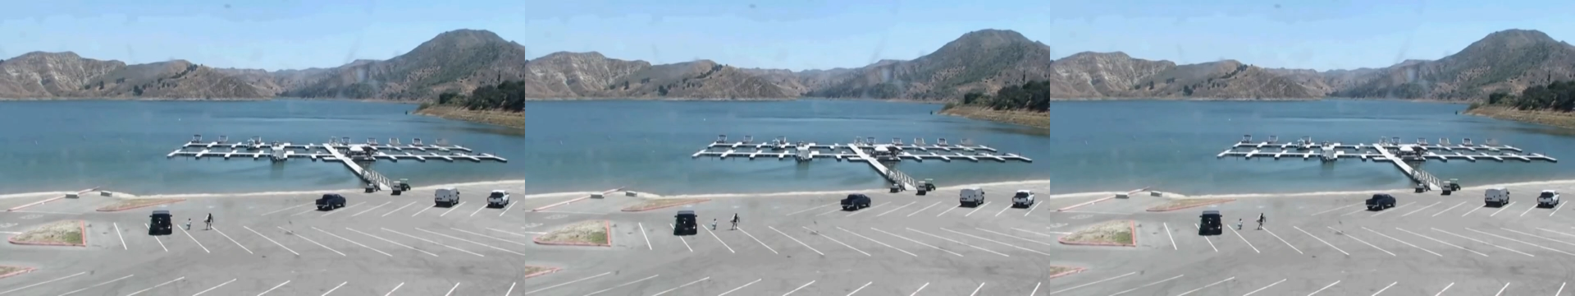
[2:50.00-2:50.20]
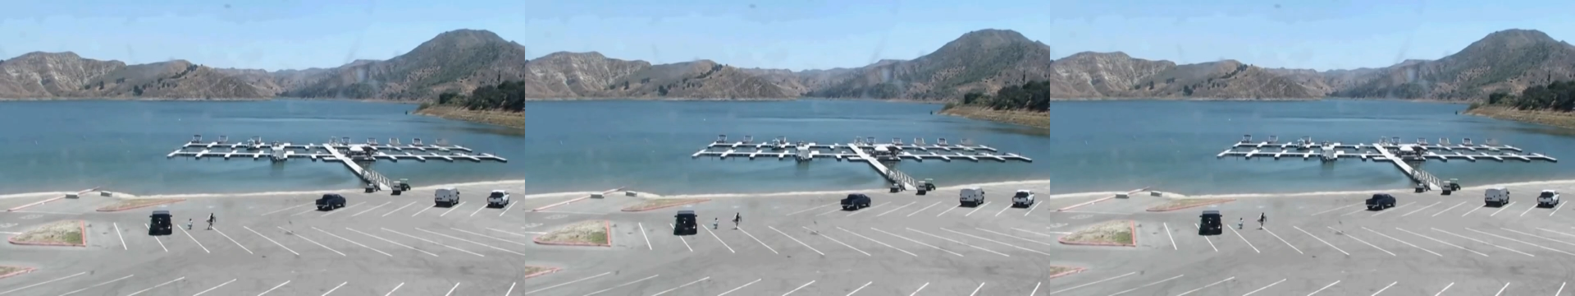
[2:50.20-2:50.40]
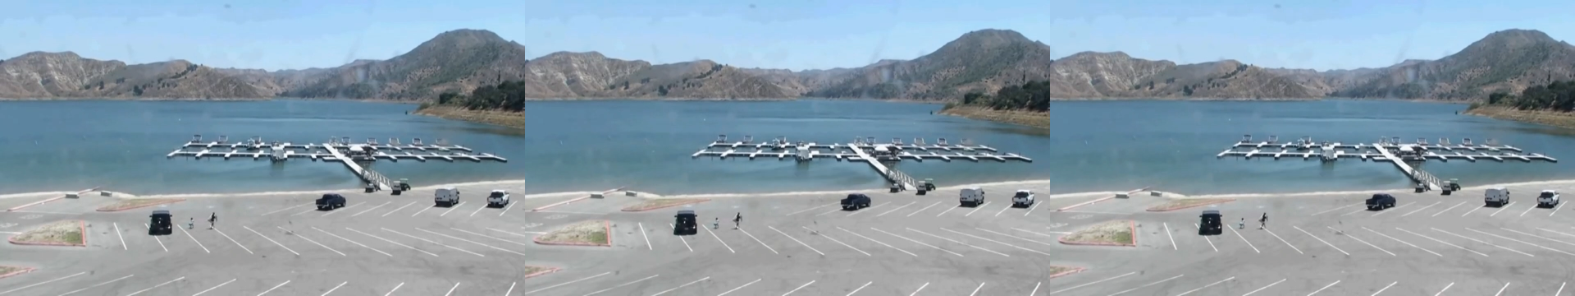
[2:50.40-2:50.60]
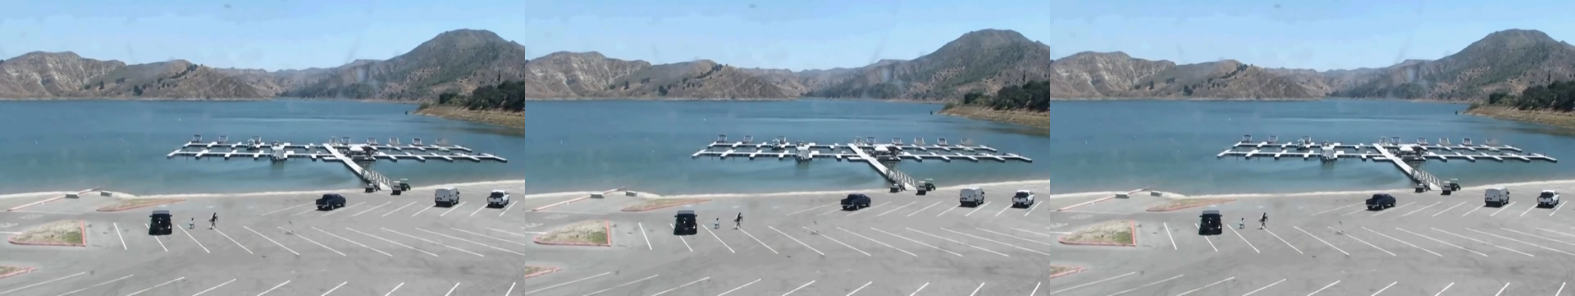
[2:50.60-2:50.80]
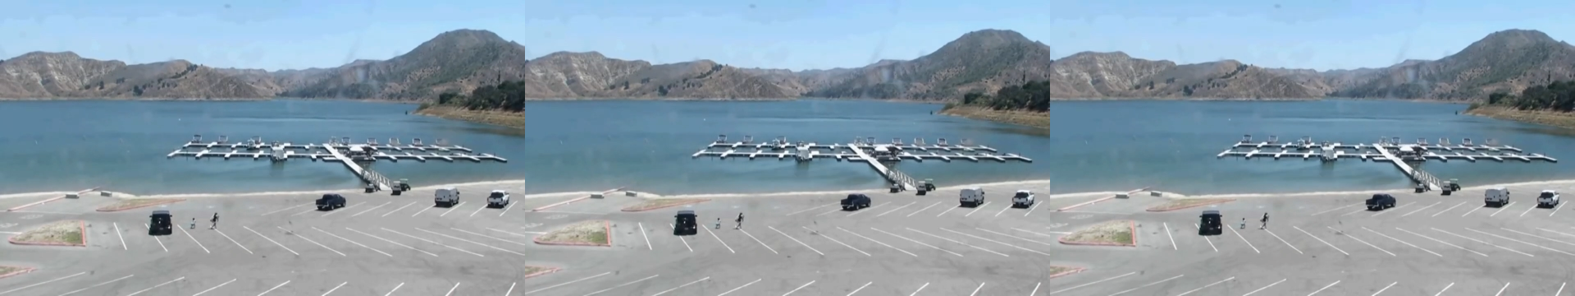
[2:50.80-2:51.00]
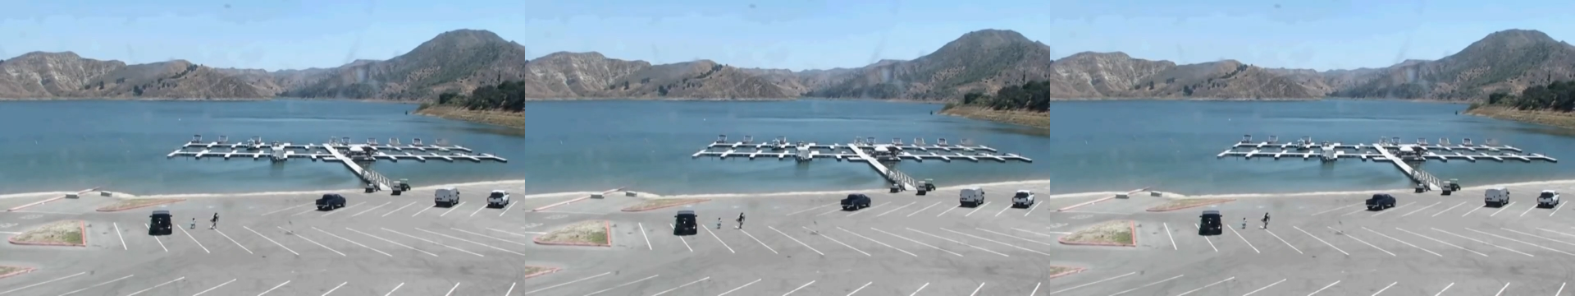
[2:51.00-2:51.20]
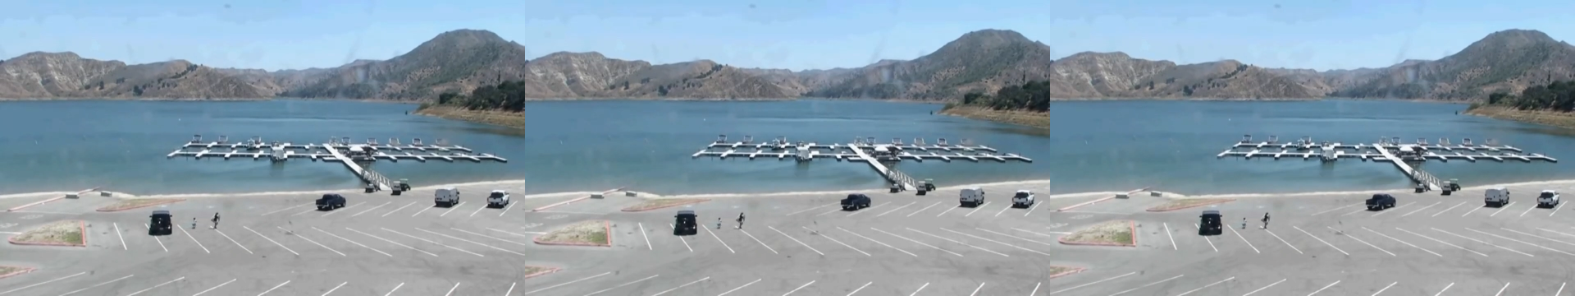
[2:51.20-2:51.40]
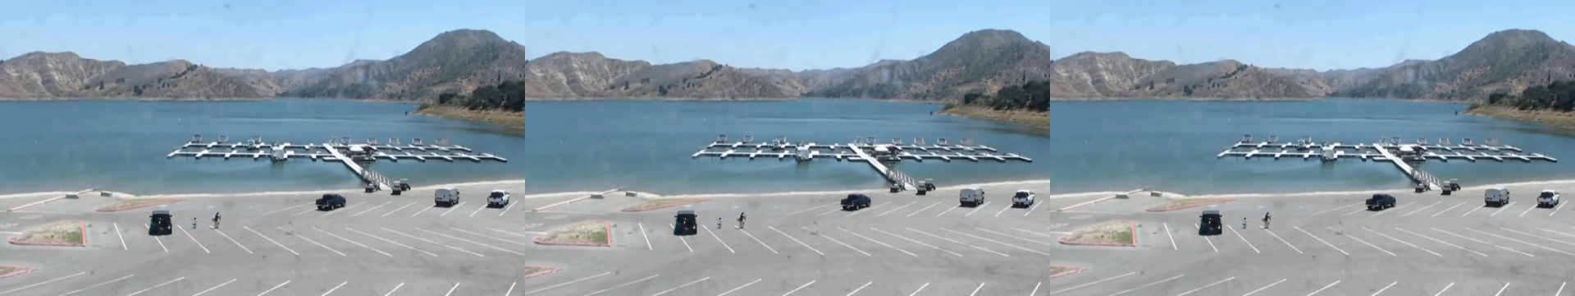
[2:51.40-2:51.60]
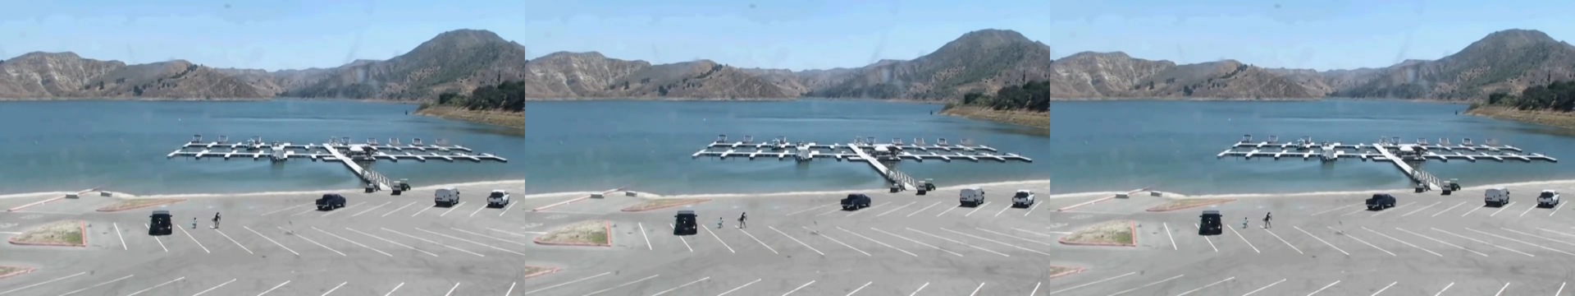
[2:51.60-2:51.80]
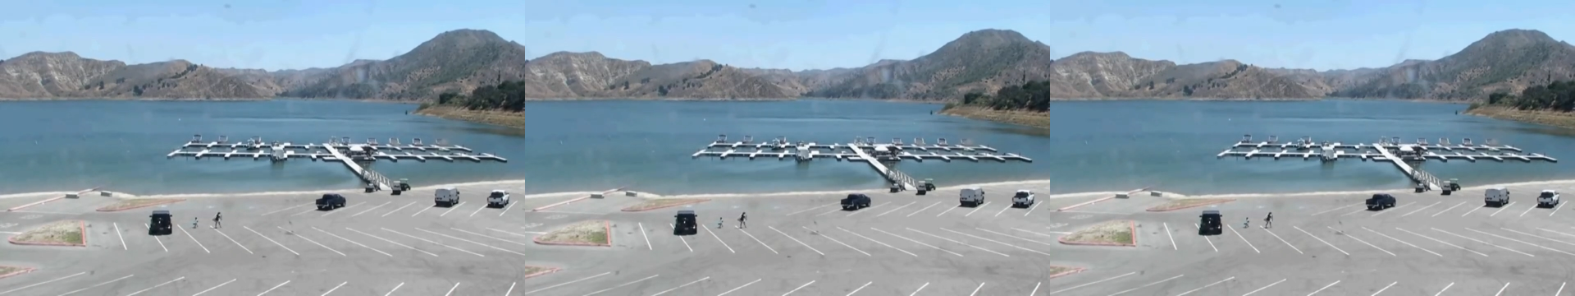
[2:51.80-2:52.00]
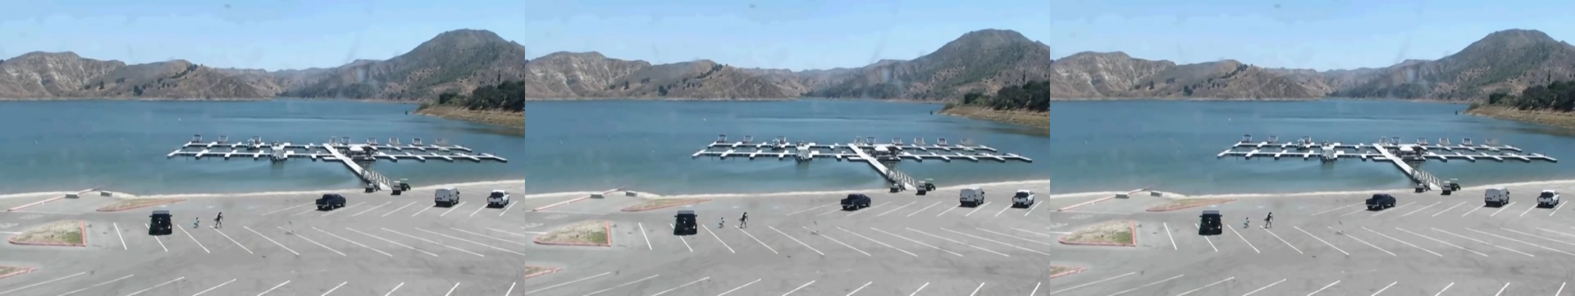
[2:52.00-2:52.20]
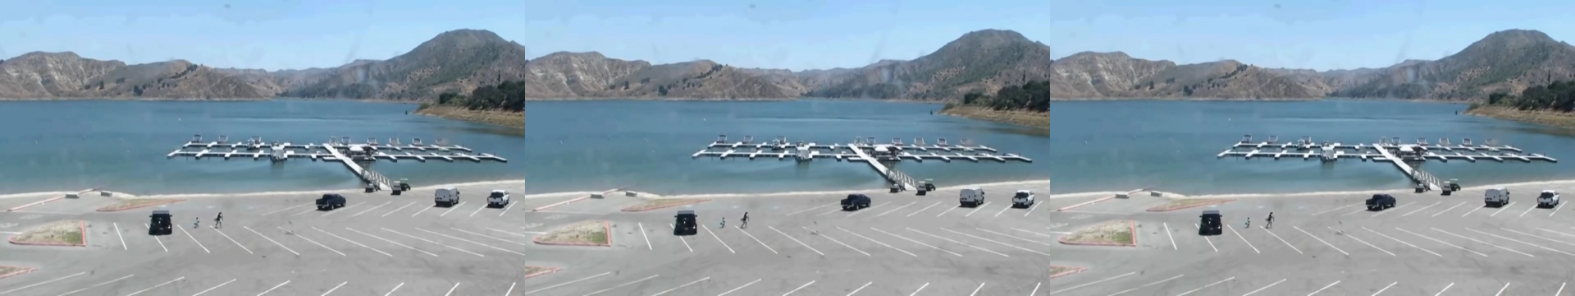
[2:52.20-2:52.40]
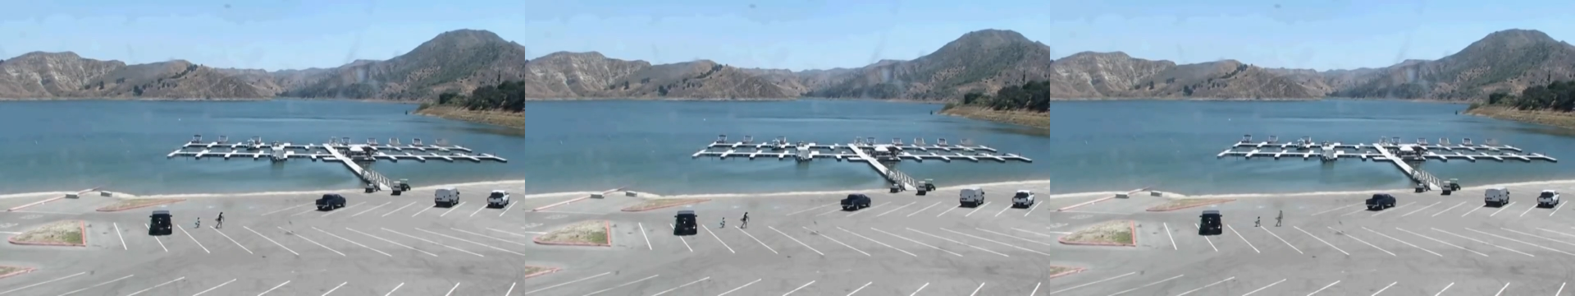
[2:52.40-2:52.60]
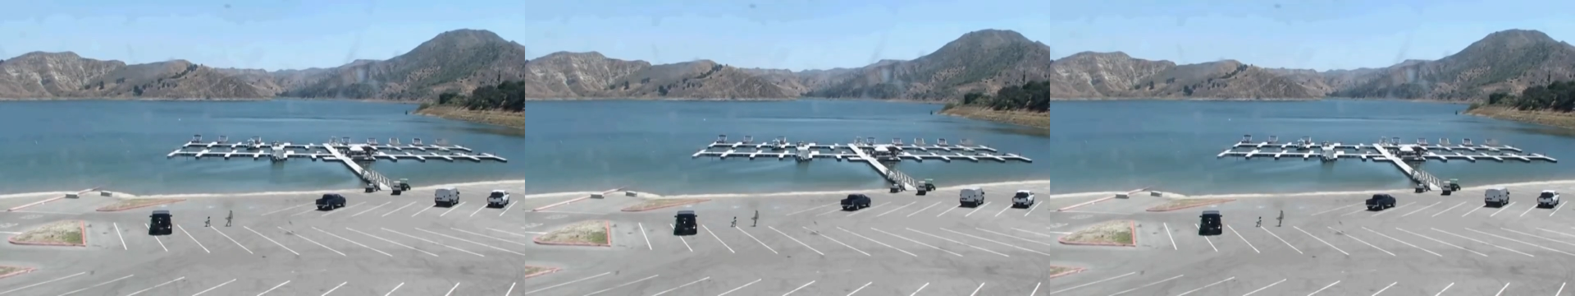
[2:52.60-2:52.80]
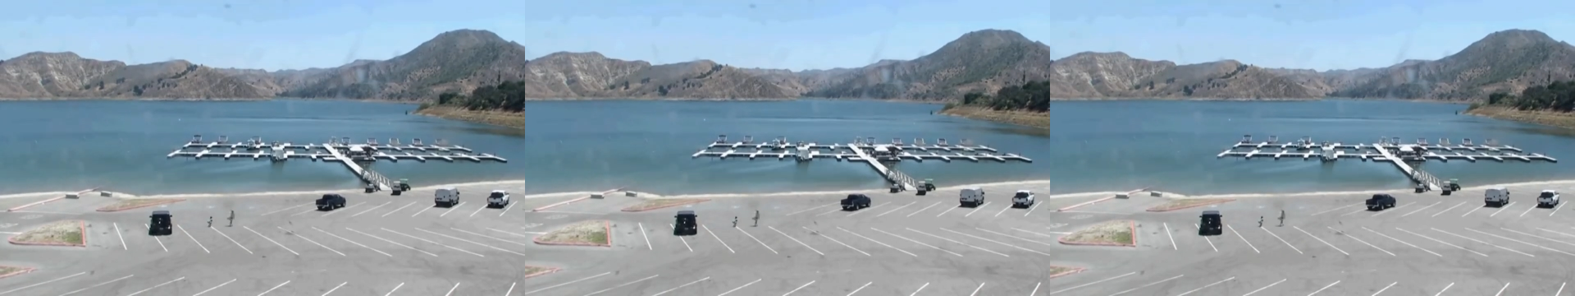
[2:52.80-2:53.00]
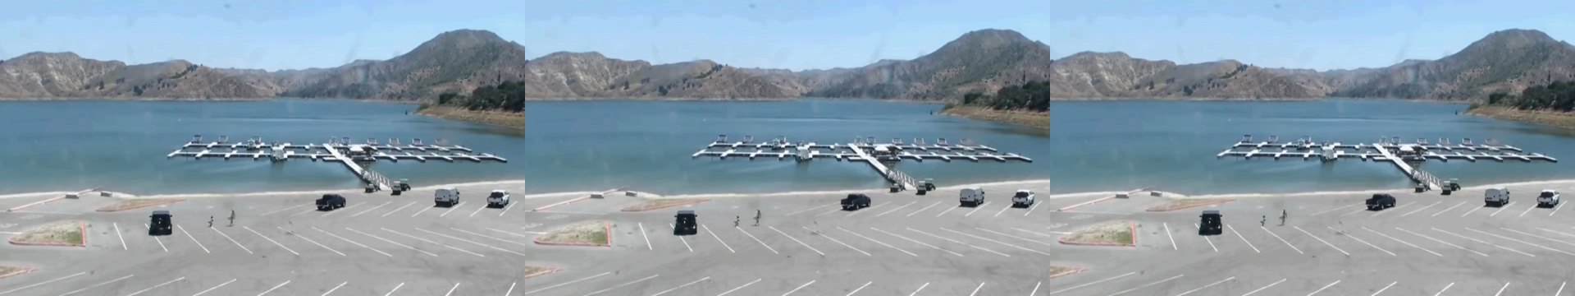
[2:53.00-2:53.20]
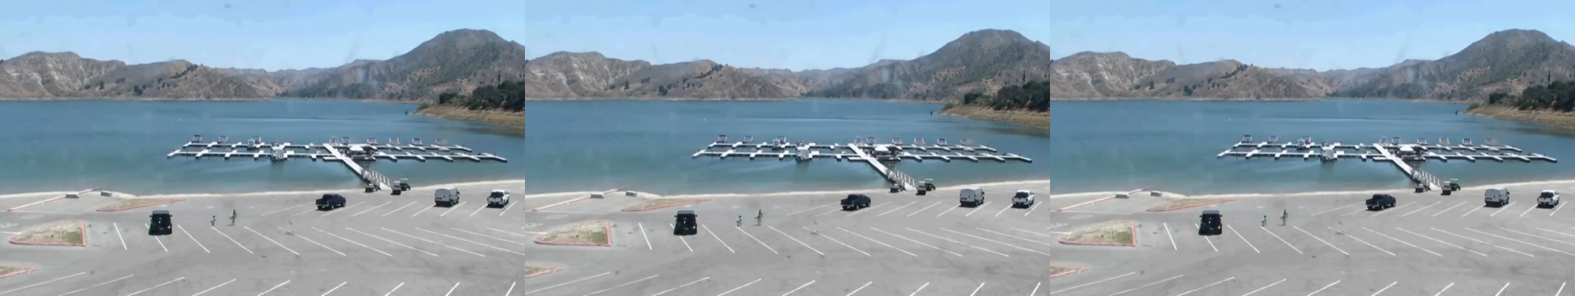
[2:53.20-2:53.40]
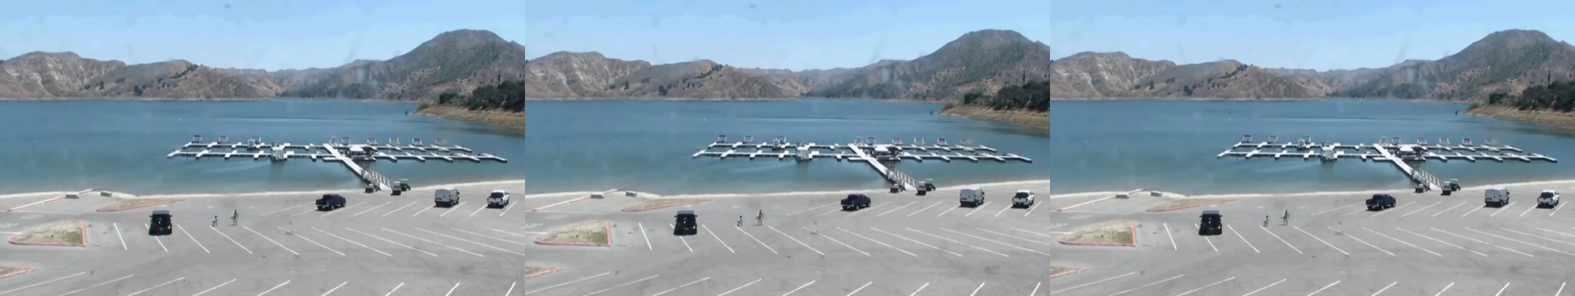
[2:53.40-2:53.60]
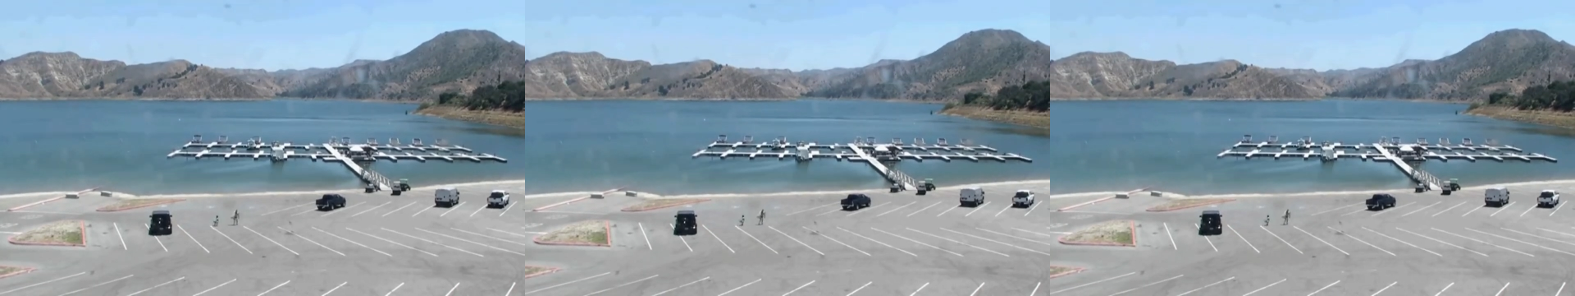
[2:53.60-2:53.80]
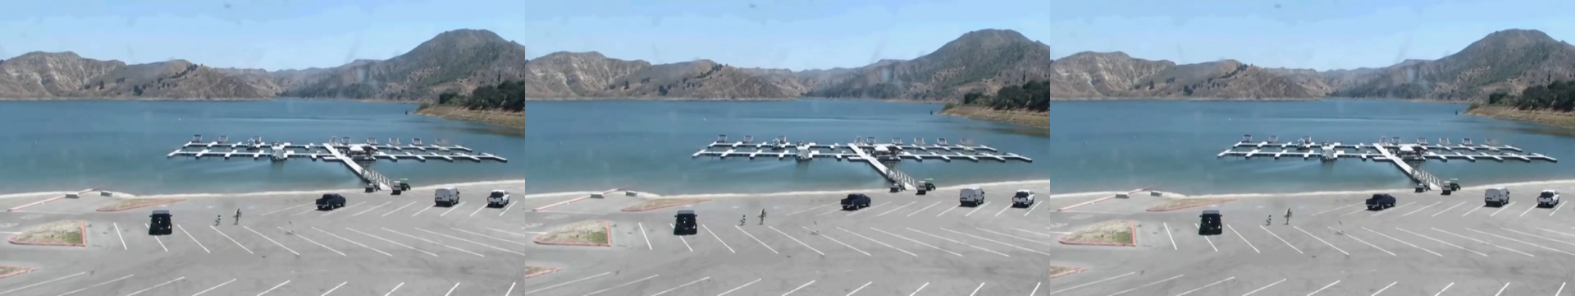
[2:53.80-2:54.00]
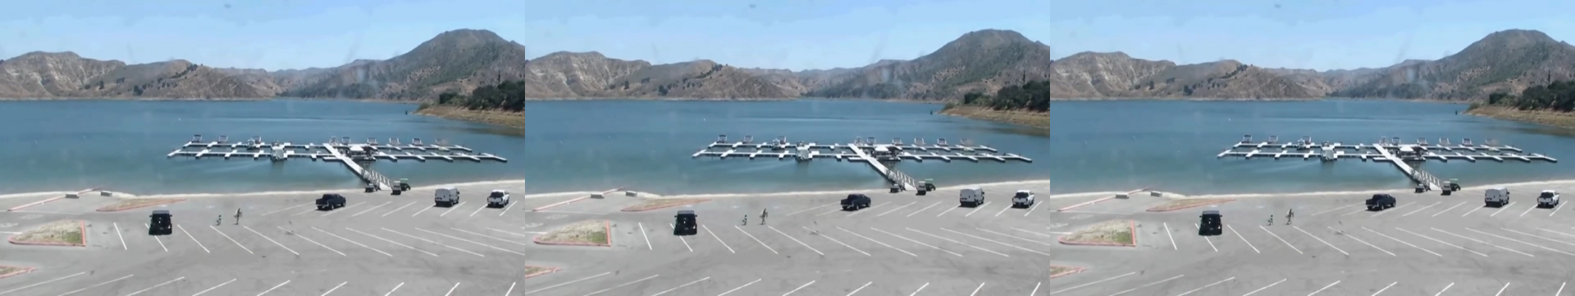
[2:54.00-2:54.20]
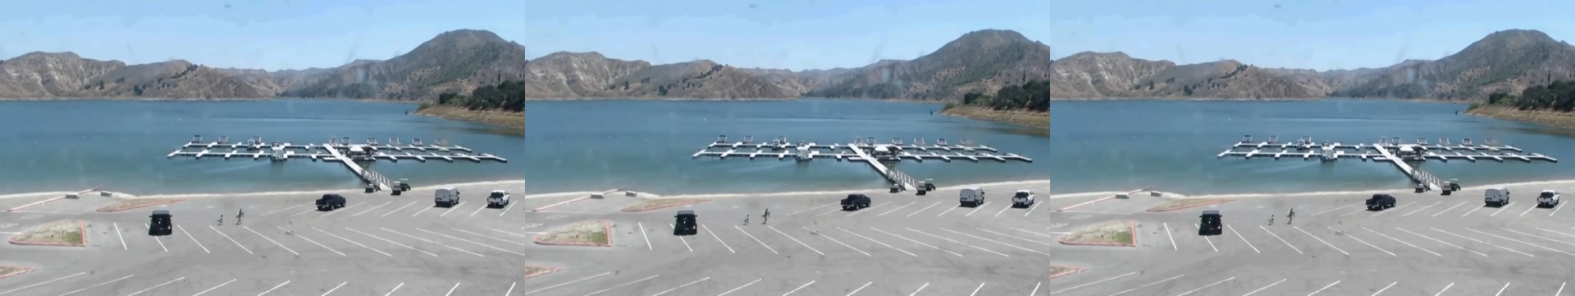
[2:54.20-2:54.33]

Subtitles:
[unreadable: no face in view]